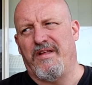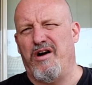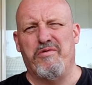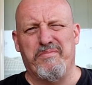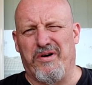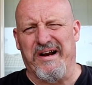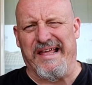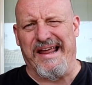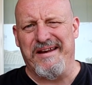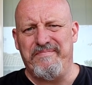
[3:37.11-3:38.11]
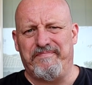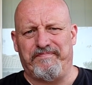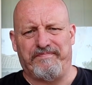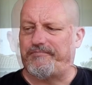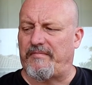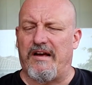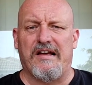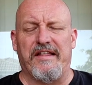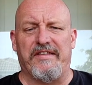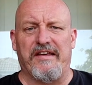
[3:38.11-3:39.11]
I wouldn't buy it again.
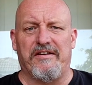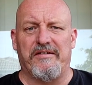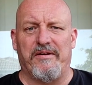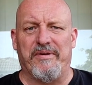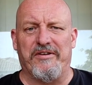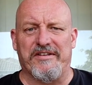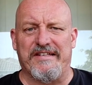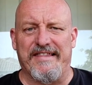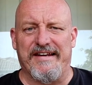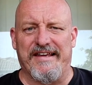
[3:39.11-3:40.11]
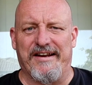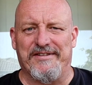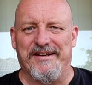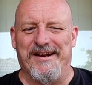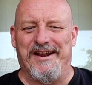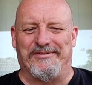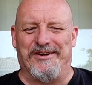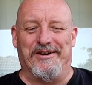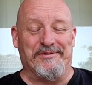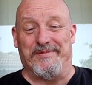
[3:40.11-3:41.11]
I better not say that again. I've said it enough
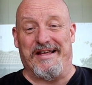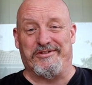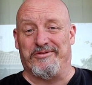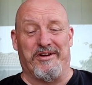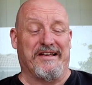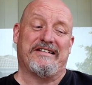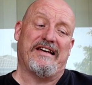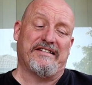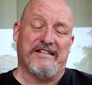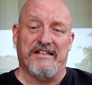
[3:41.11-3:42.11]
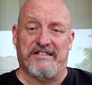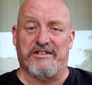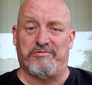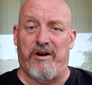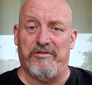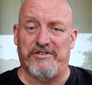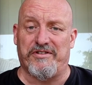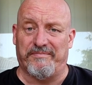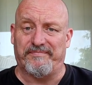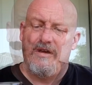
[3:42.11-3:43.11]
times, but that's all I can taste. It's just
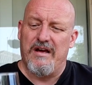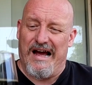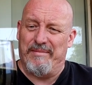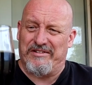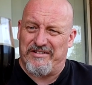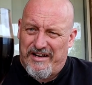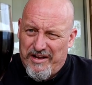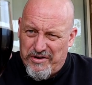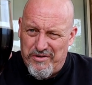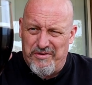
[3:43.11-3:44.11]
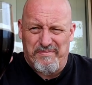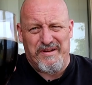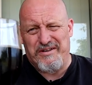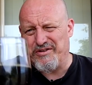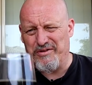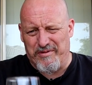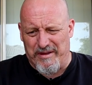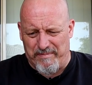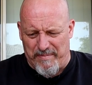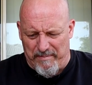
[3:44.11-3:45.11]
roast. As I said, it could be due with
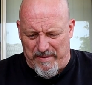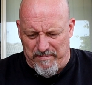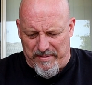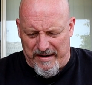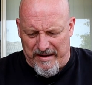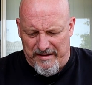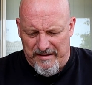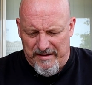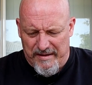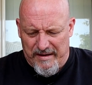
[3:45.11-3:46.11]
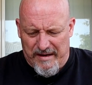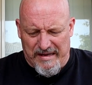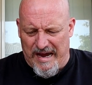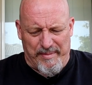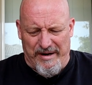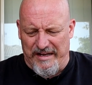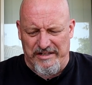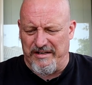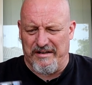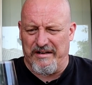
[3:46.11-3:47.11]
a bit better
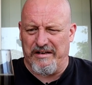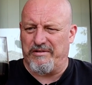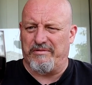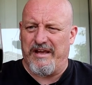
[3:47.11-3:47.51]
carbonation.